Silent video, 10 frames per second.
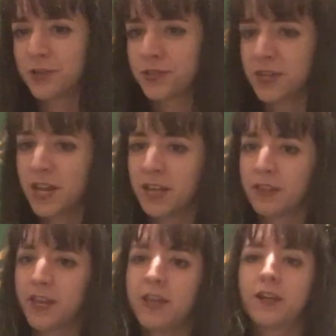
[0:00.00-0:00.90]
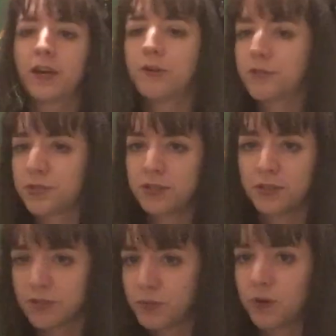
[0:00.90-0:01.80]
just saying they coast
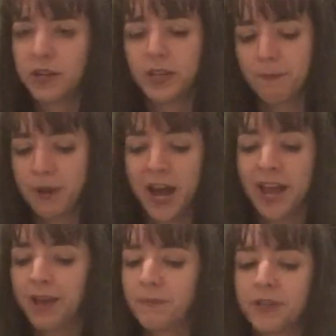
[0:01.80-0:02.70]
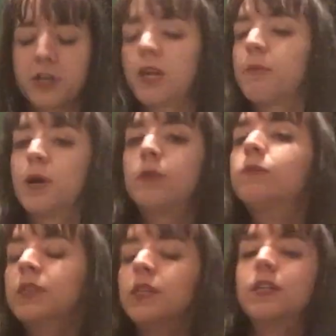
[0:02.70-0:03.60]
and just want to get by. I'm not talking about
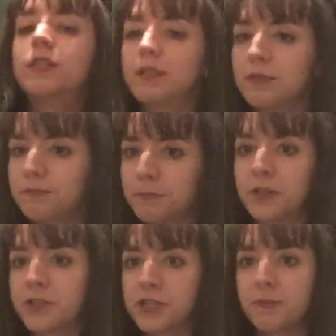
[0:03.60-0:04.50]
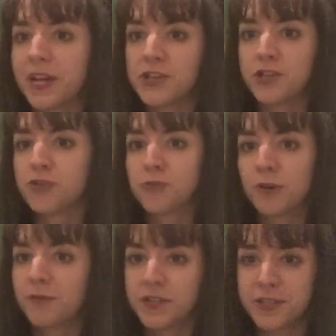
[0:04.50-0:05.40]
participation
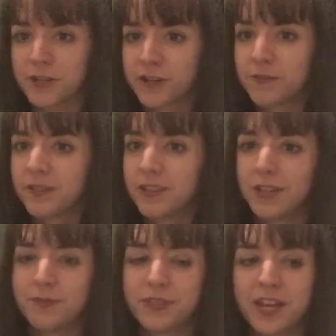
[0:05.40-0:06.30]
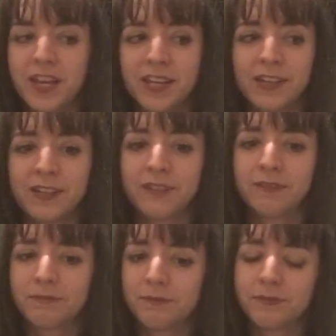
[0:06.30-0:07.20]
trophies here. I'm saying
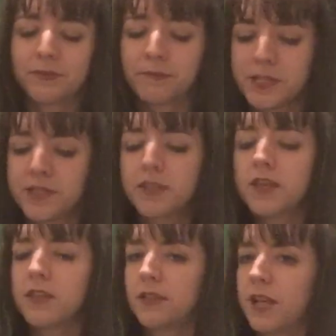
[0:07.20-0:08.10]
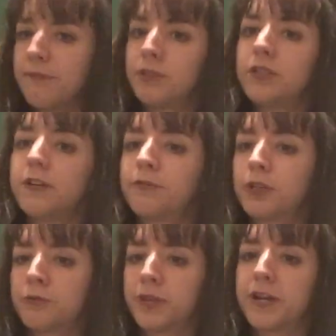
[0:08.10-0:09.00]
basically the level of
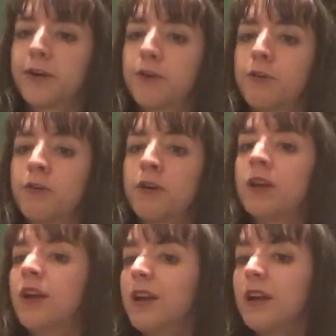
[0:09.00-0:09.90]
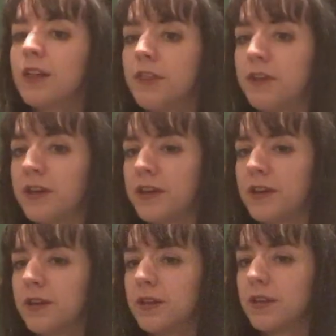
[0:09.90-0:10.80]
career or
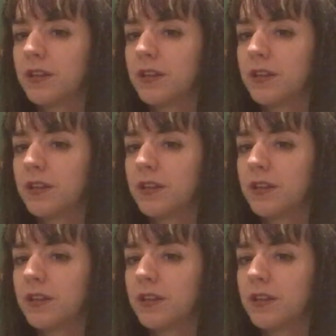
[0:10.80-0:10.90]
the